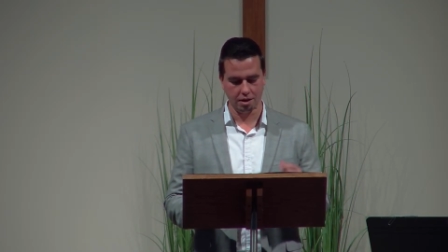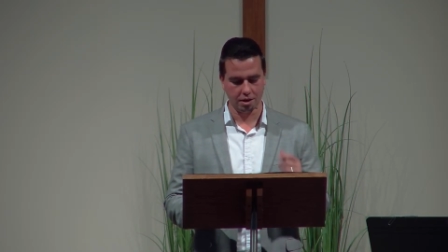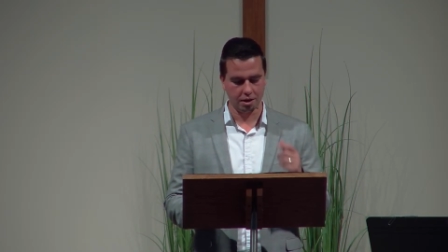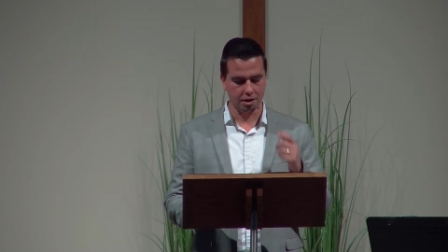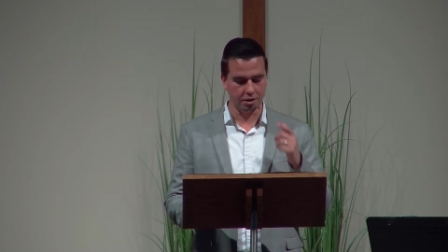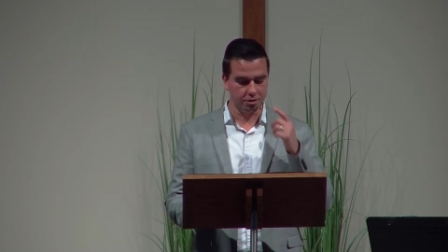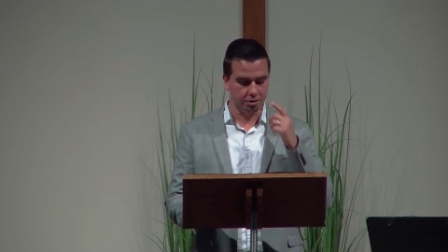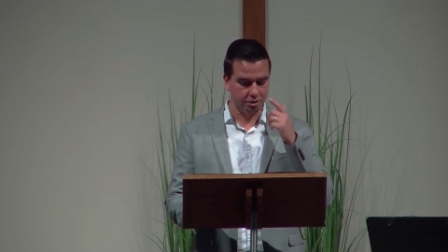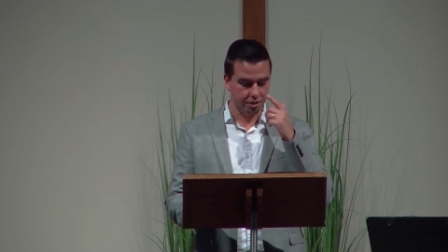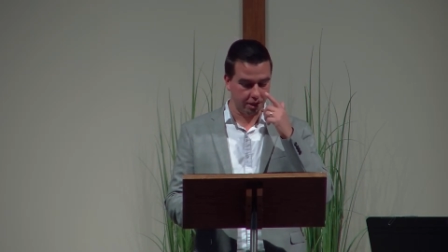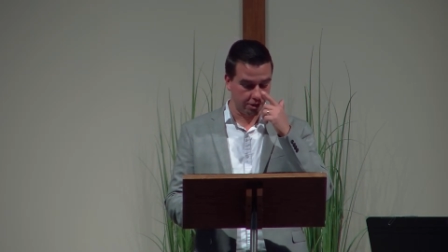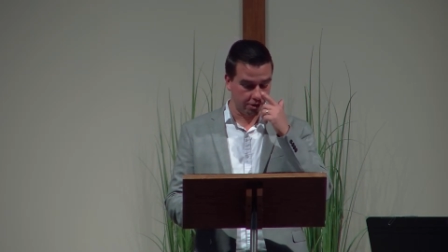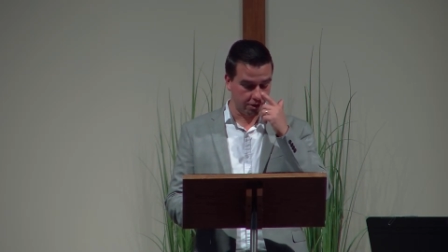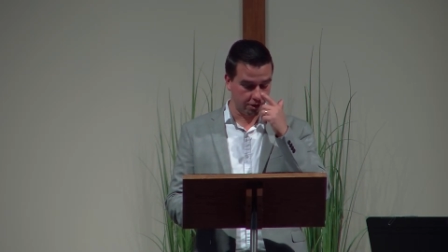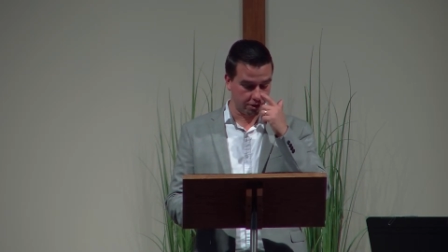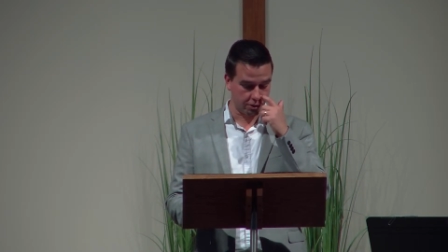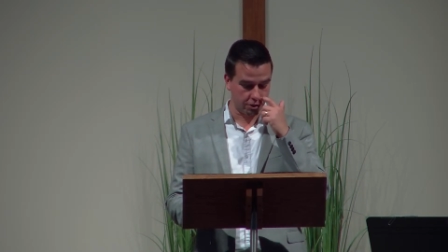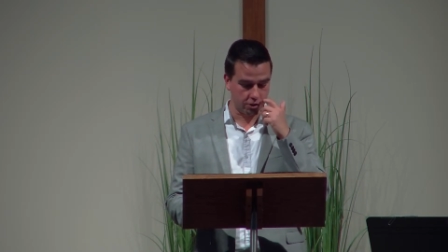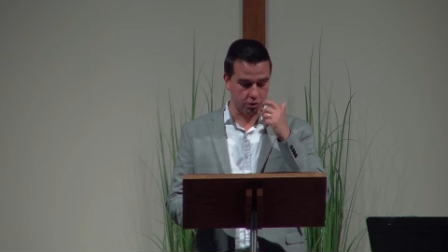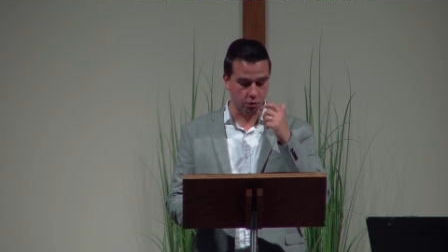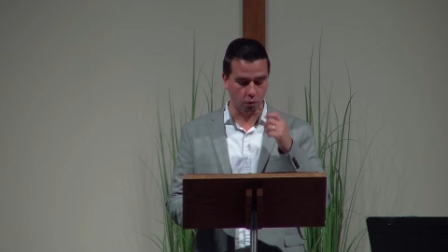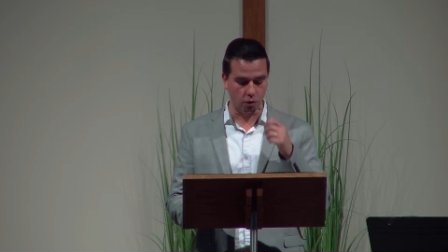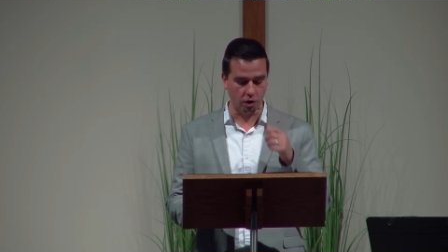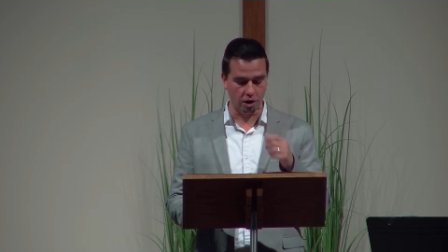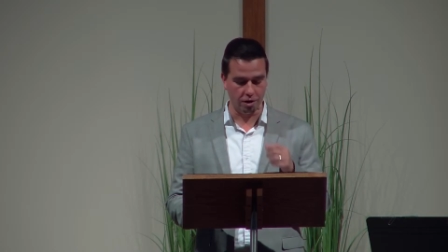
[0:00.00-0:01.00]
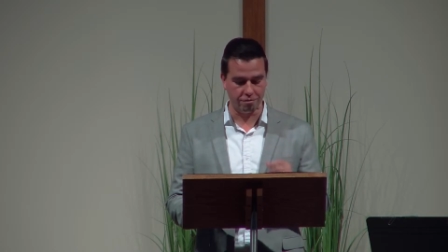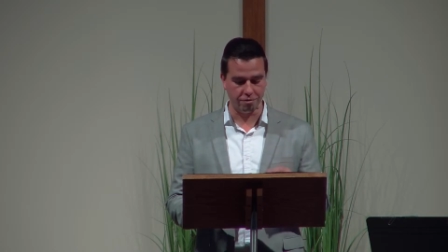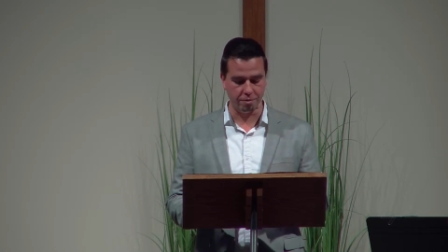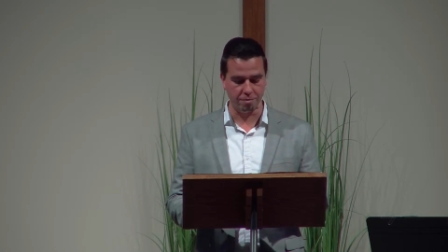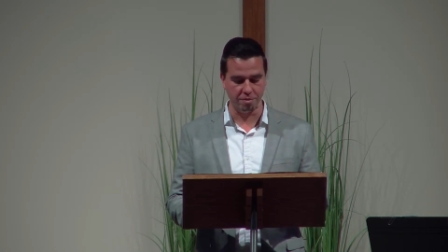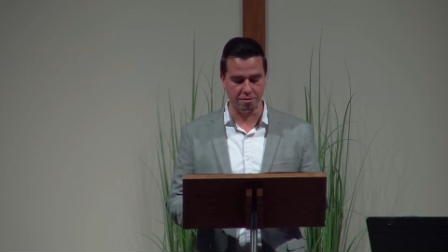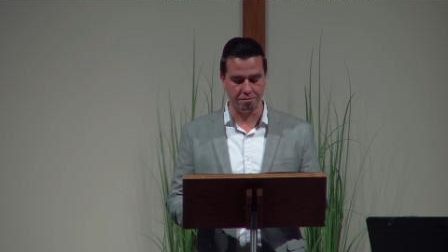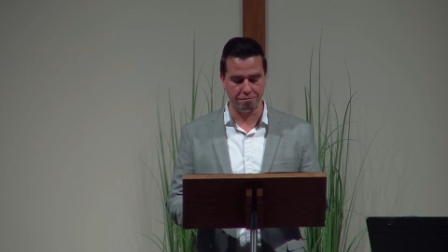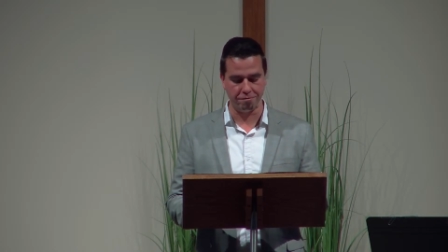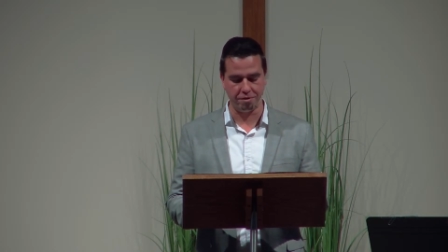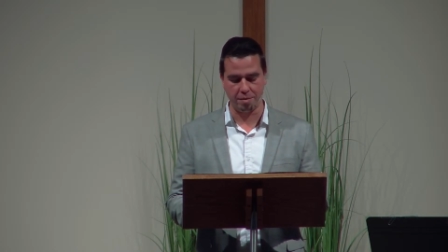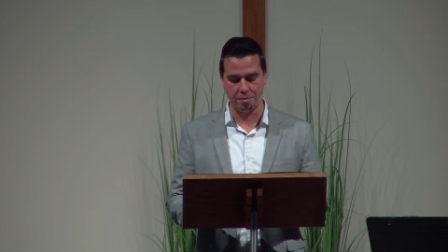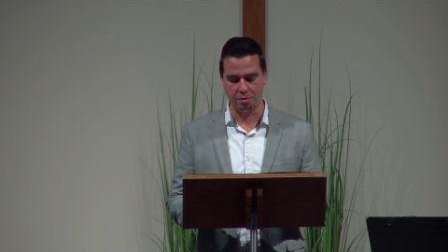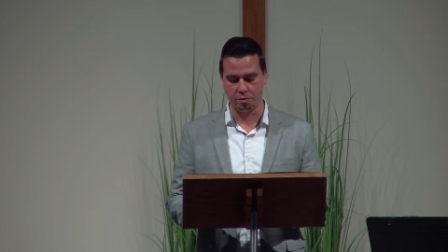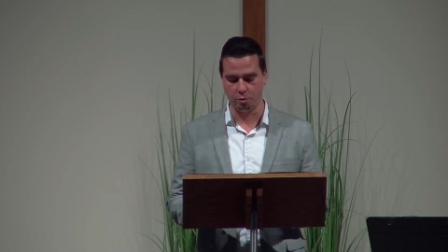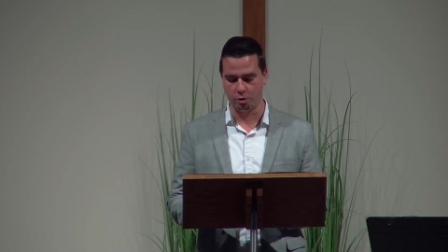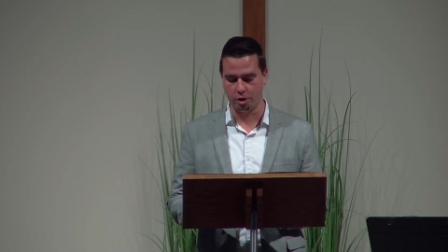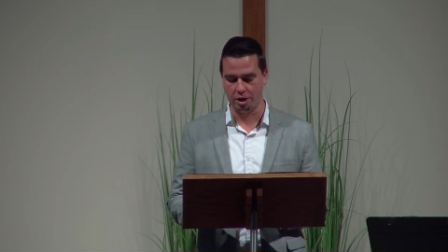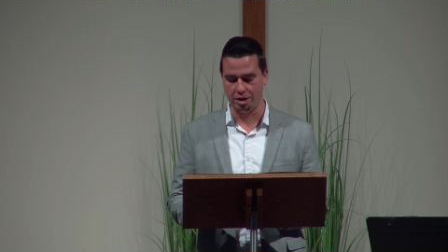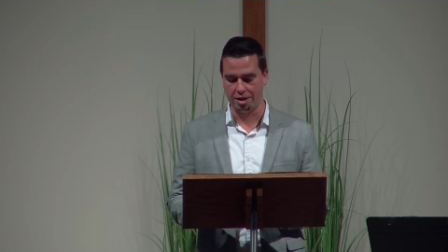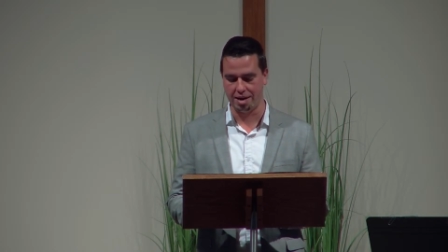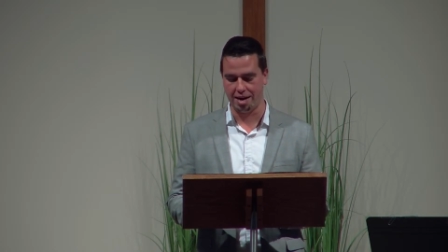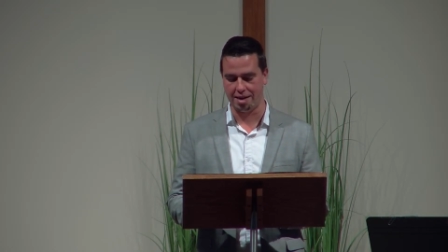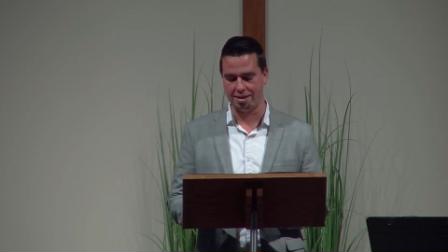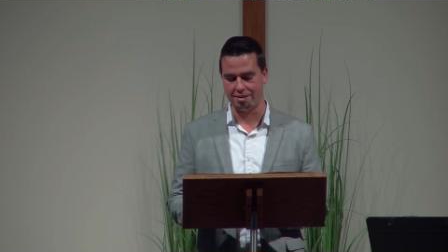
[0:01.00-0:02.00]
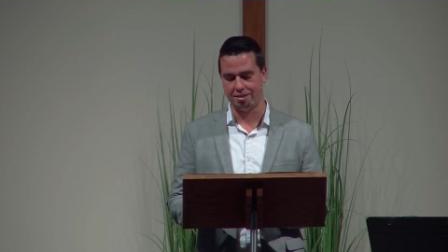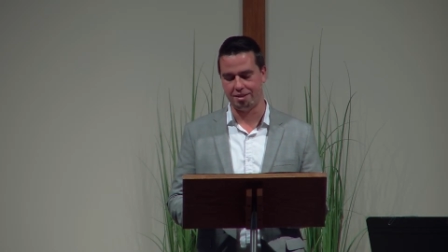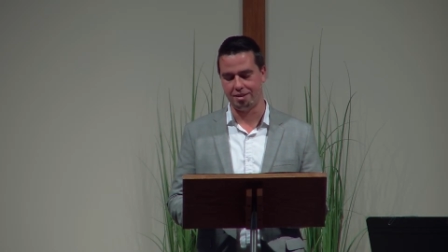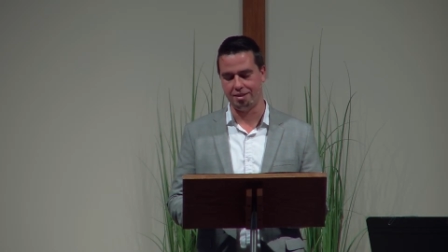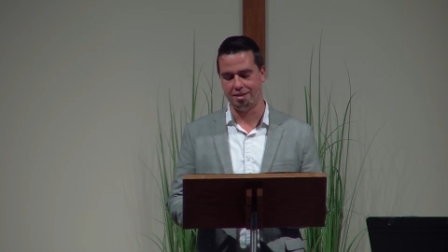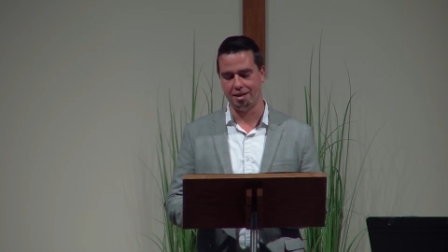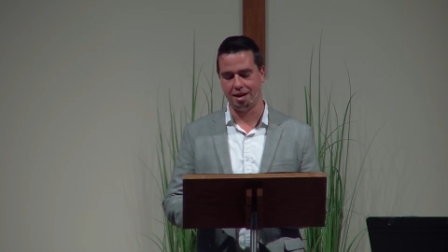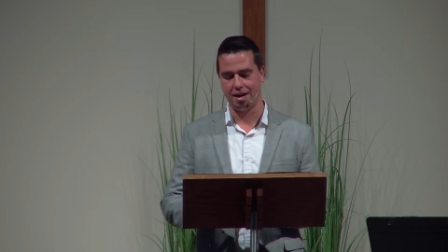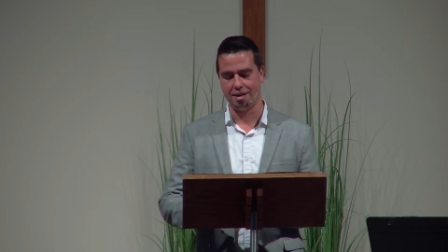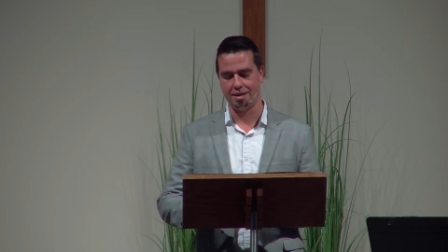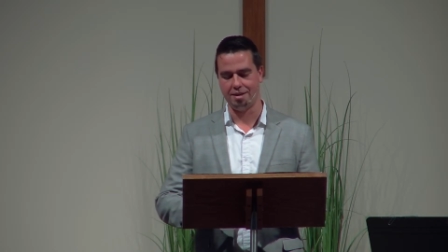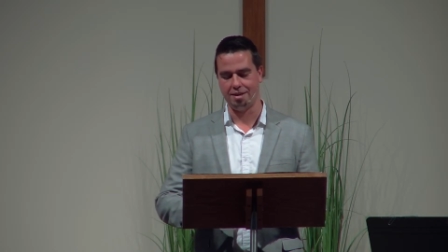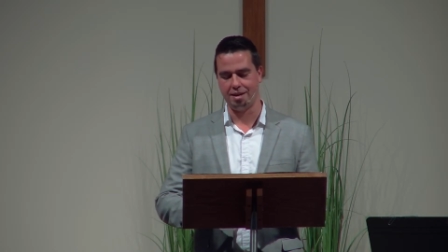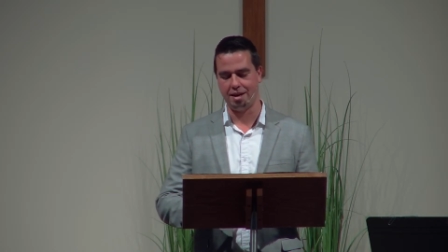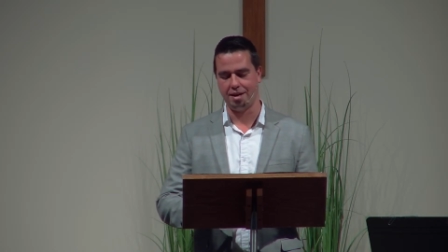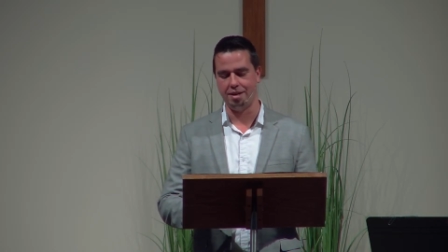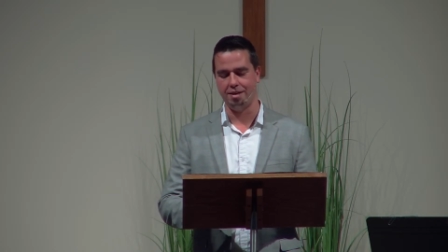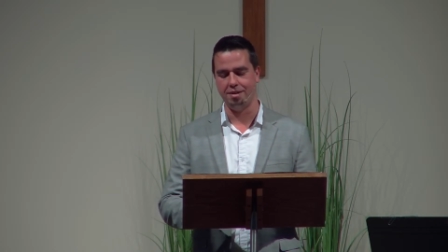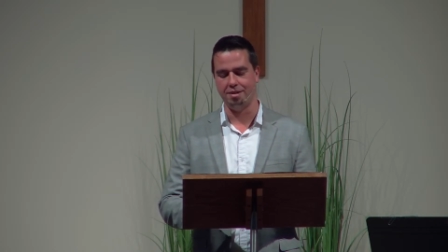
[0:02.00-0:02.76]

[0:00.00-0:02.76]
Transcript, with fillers: Consider a story from the February 1998